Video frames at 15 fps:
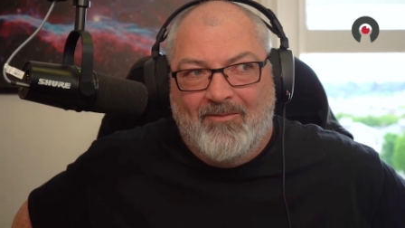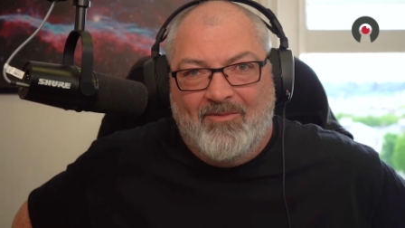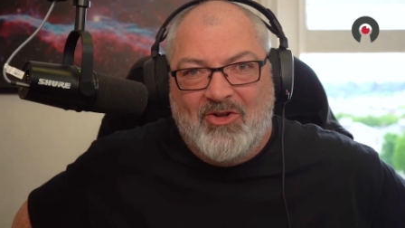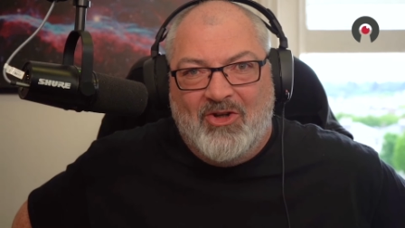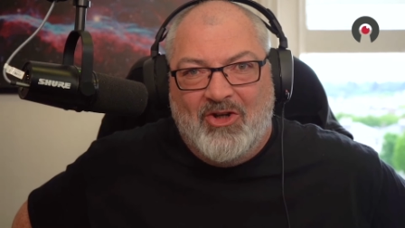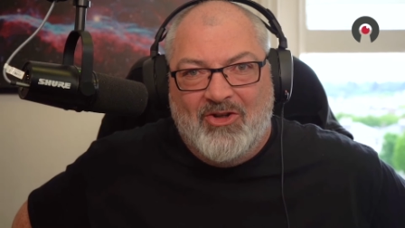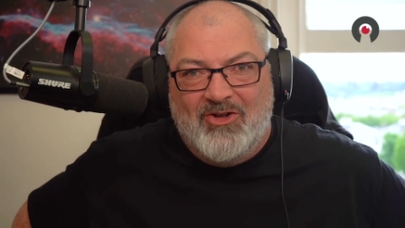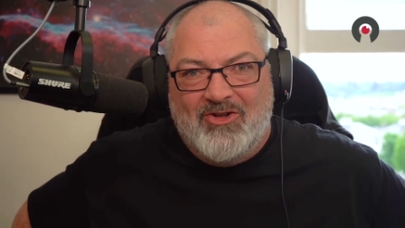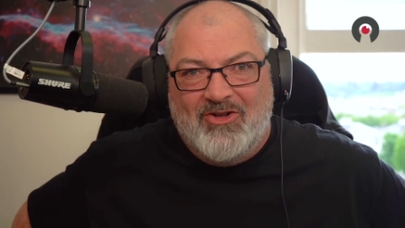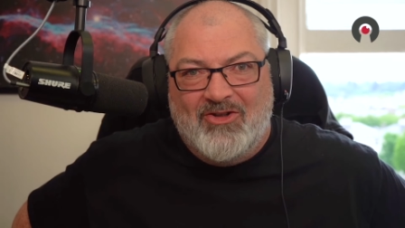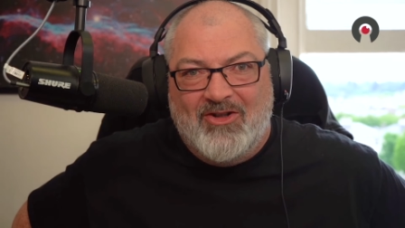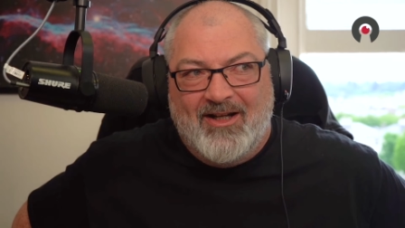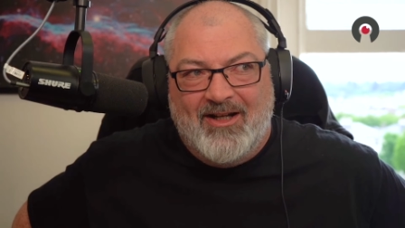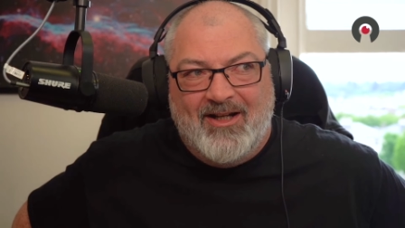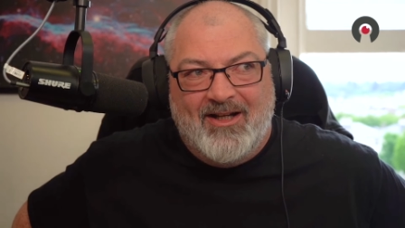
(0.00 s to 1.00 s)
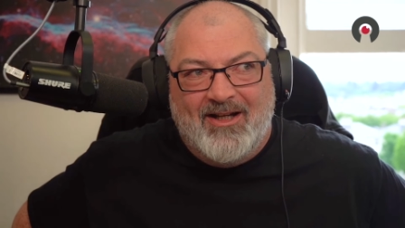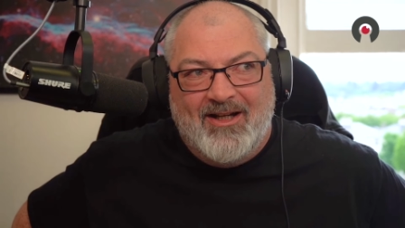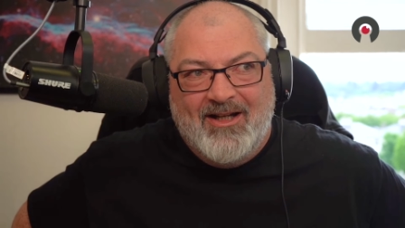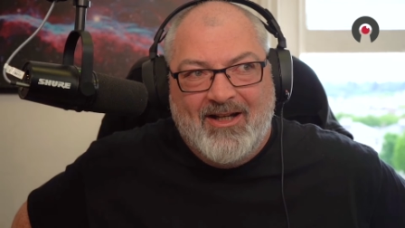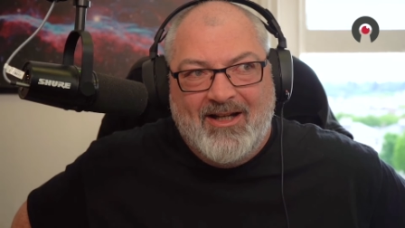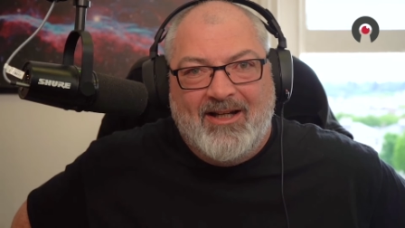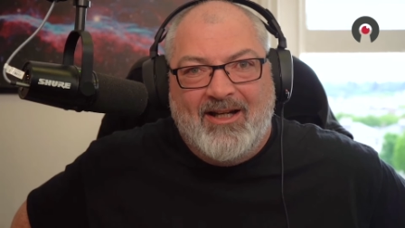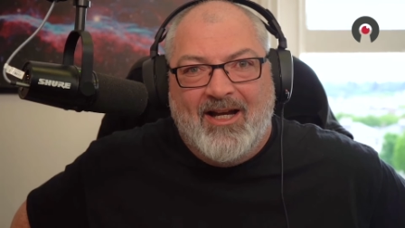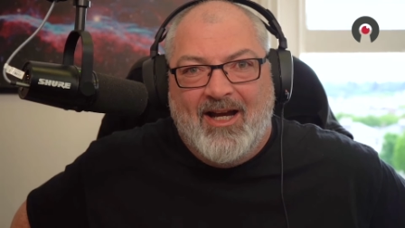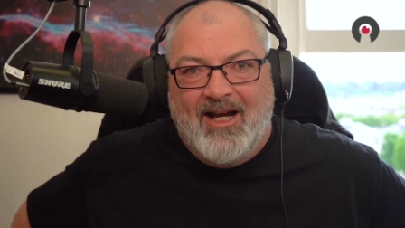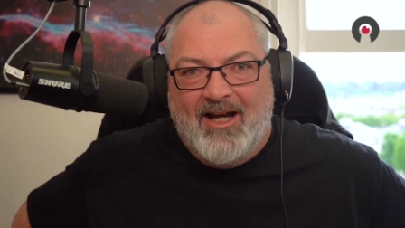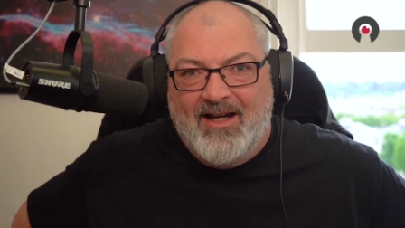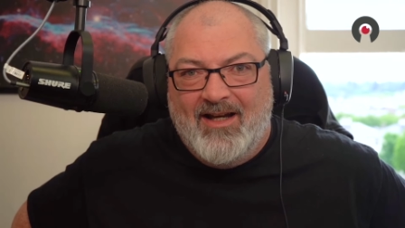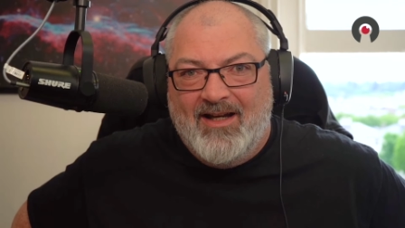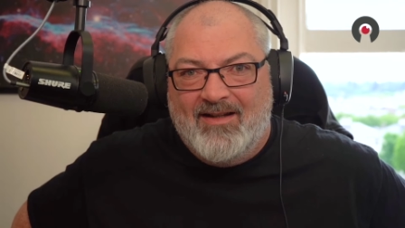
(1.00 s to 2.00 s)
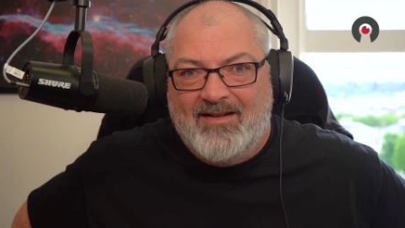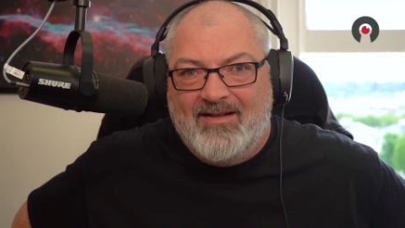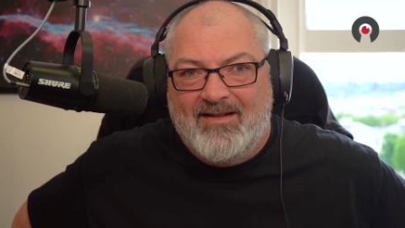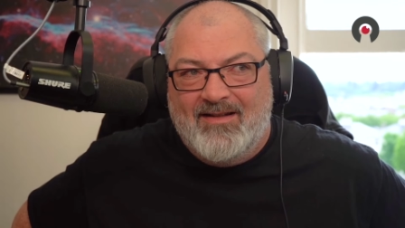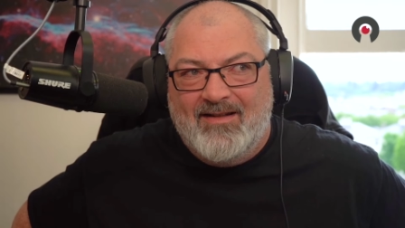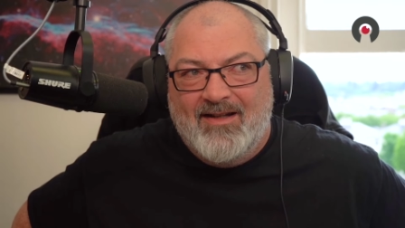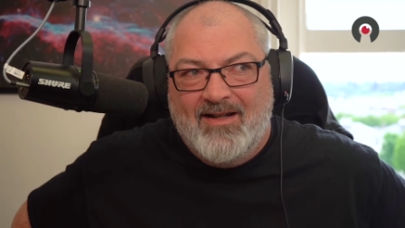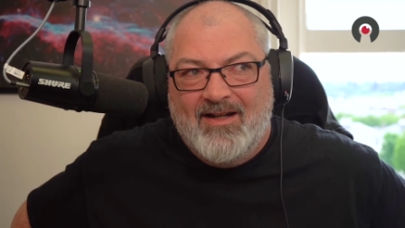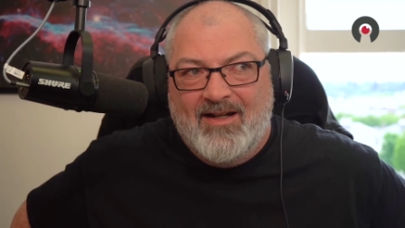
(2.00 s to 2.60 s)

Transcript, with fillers: because um, uh, yeah, it's